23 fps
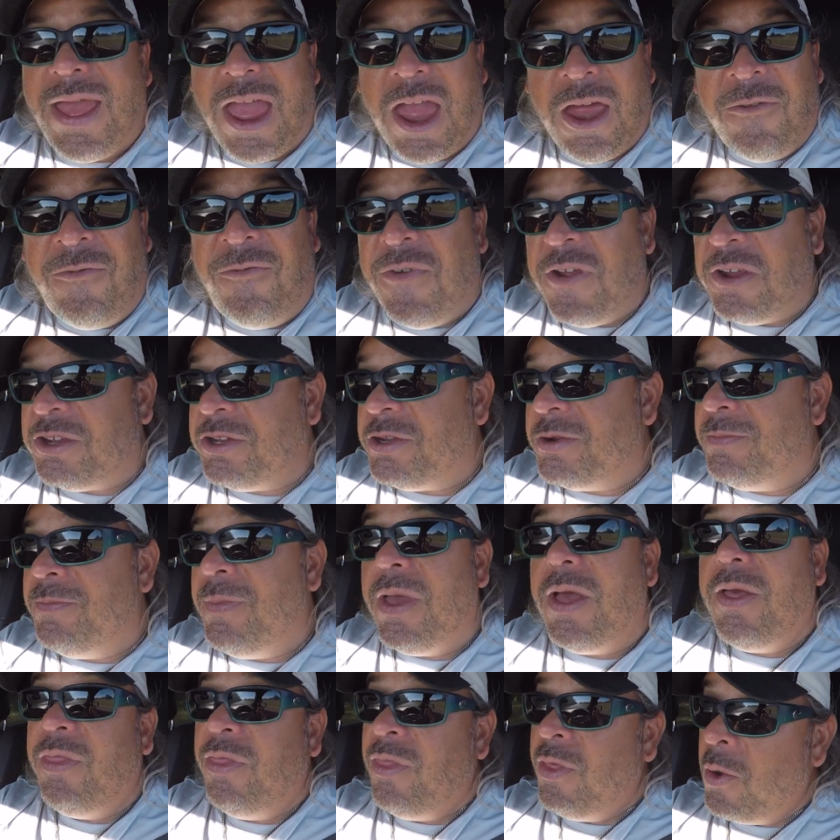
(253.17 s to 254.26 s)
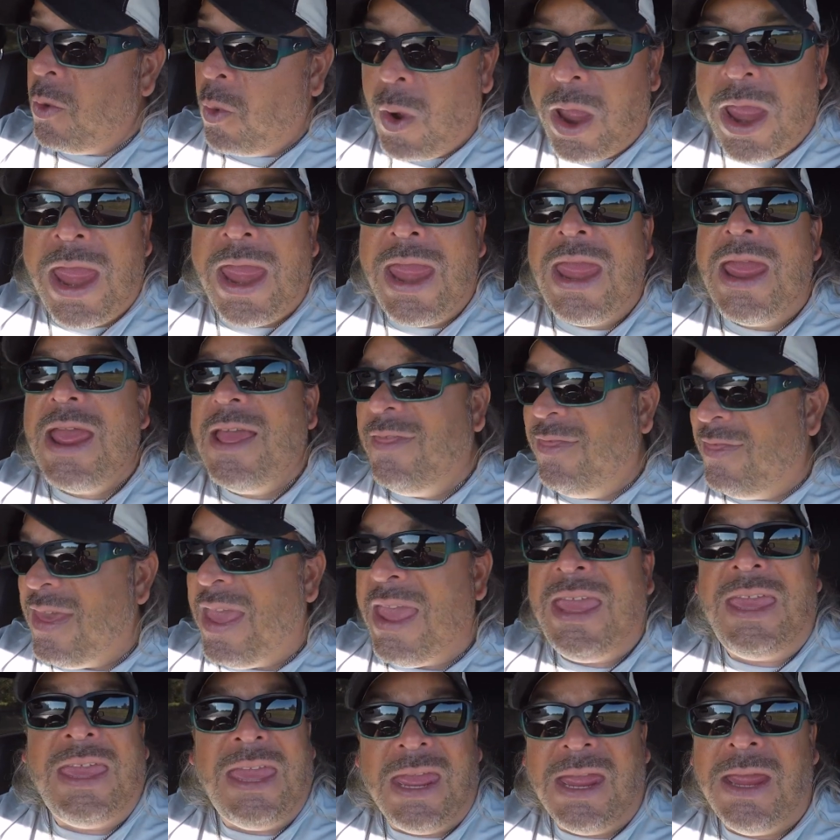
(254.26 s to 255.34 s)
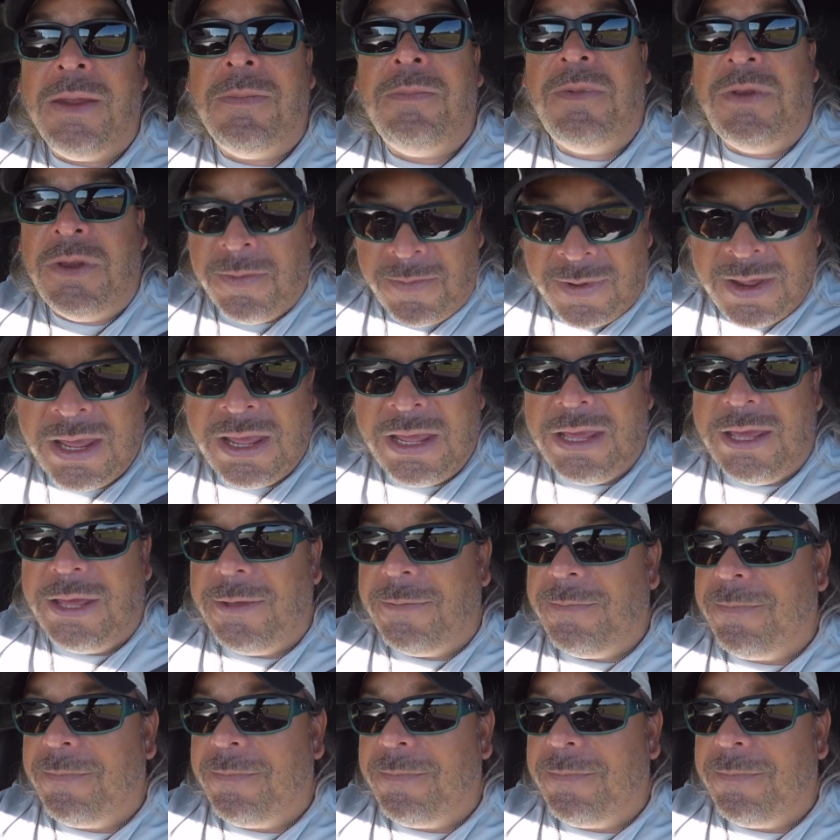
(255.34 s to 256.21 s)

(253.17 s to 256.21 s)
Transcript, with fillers: and fish them the way they came to me.